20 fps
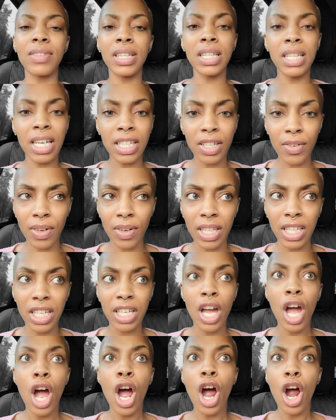
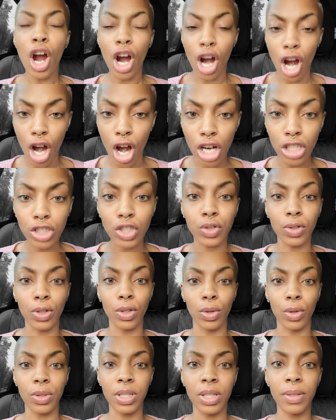literally heard
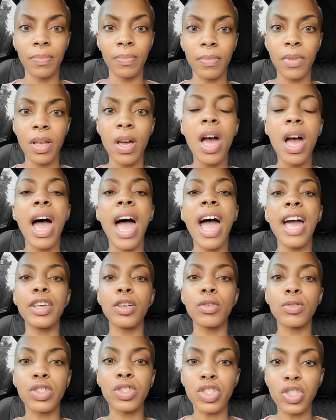truth, and
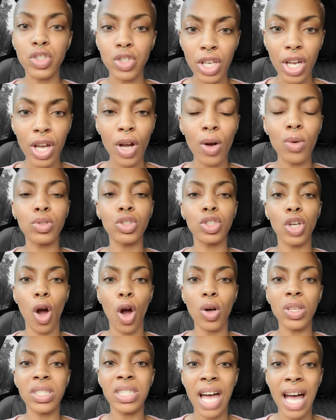you still
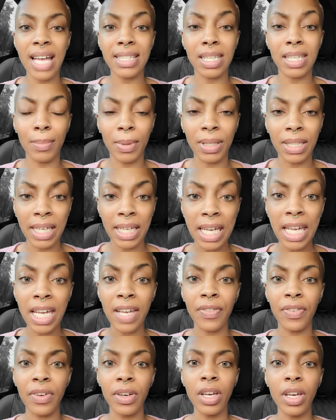chose not to
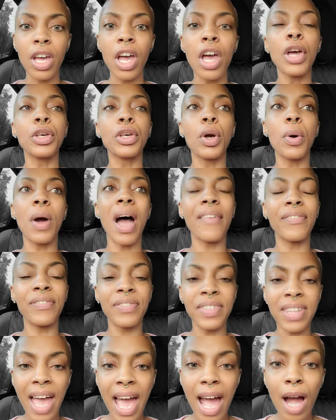believe, you have
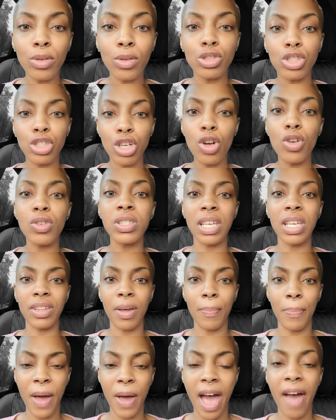now chosen
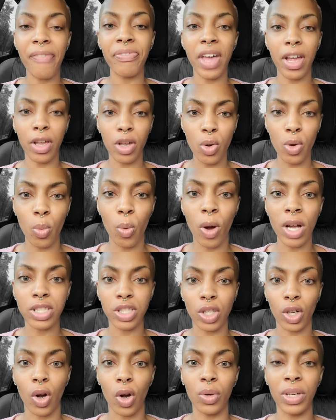the path that you want
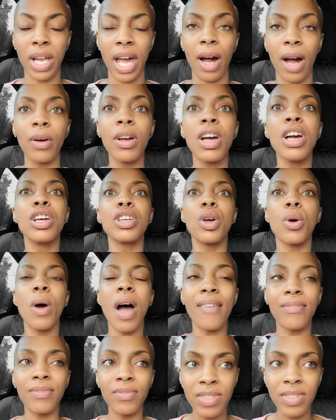to go down. You
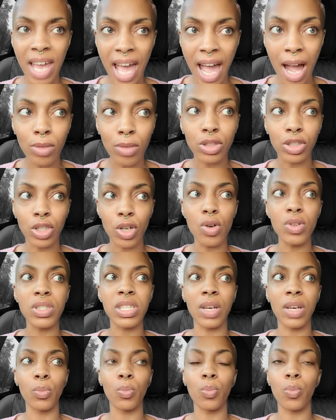have now
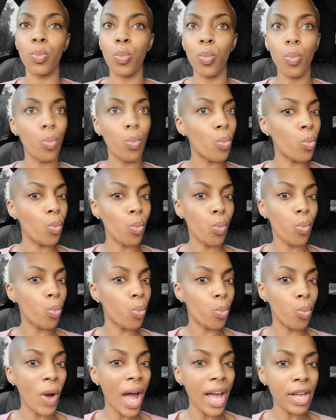chosen
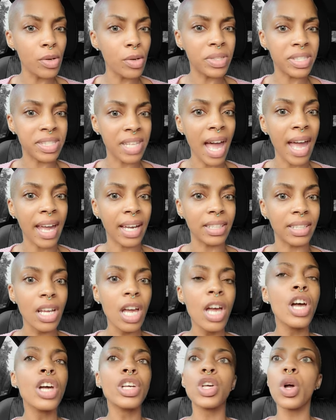where you stand.
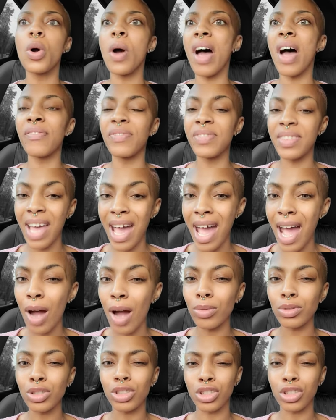You have
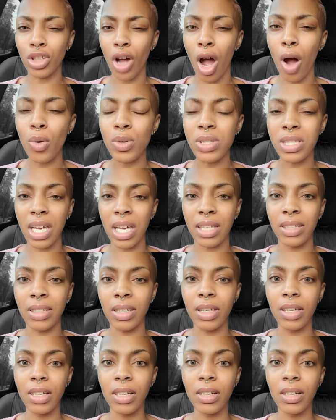now chosen
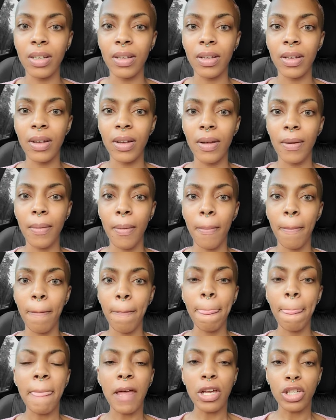
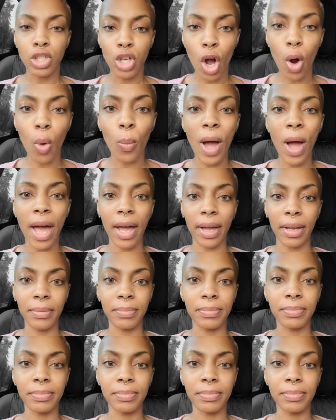your way.